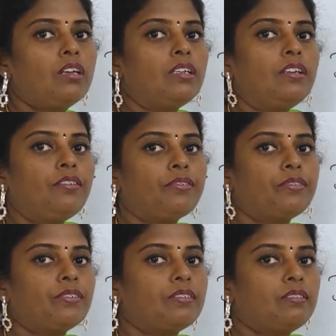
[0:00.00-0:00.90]
if
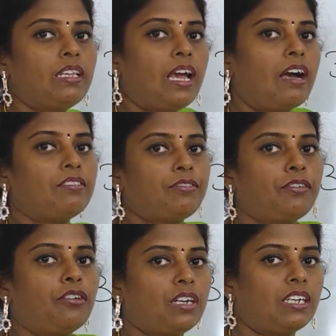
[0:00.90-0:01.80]
they have the
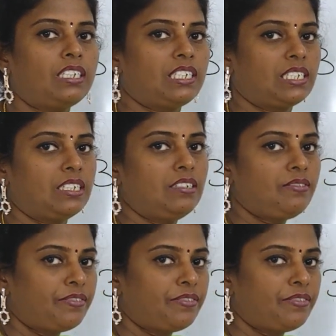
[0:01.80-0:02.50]
4 condition,